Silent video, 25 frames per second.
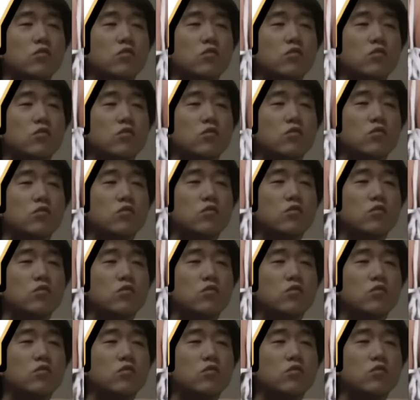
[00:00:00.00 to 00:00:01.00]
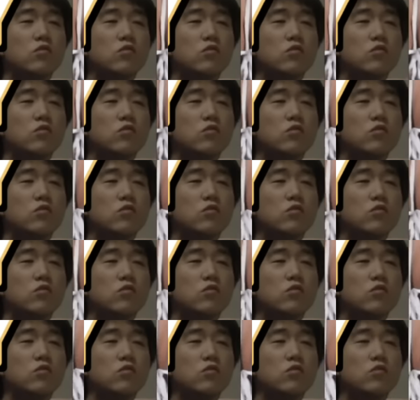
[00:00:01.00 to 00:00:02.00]

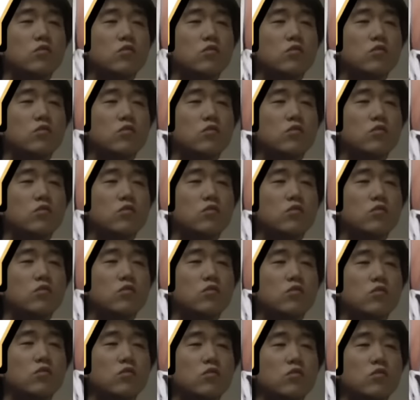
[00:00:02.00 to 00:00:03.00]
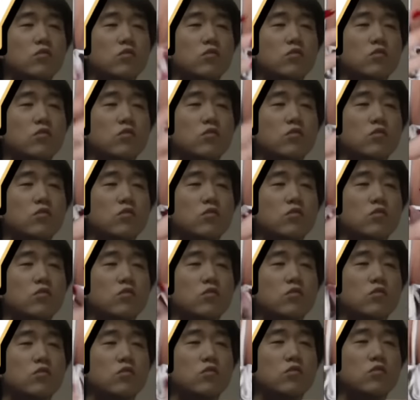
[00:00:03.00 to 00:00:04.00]

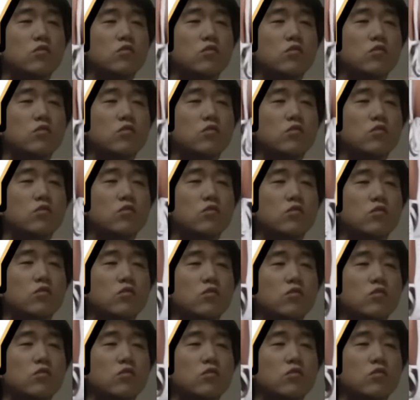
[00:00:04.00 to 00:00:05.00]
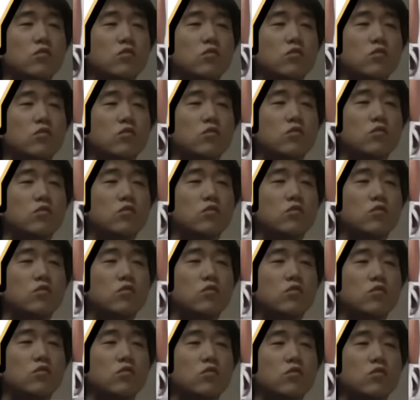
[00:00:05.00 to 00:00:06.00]

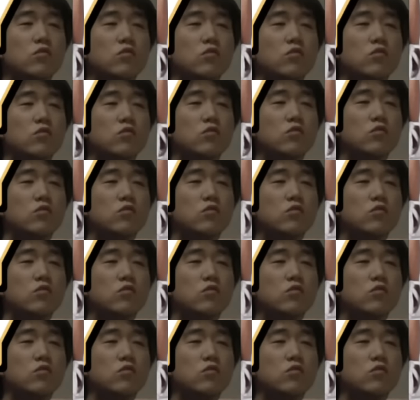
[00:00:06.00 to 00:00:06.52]
(not speaking)